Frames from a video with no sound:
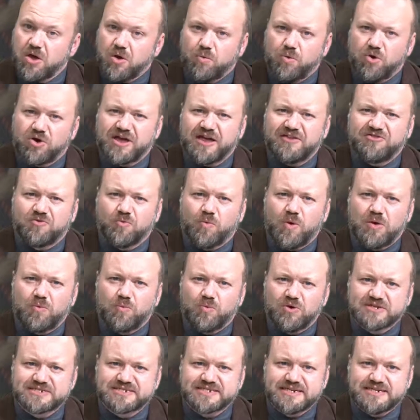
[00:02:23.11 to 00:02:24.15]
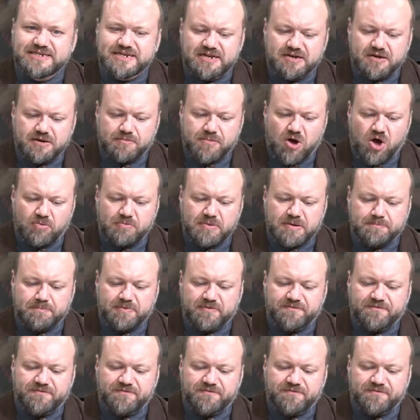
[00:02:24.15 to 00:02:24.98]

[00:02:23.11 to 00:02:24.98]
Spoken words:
We'll get to what Wilson did in a moment,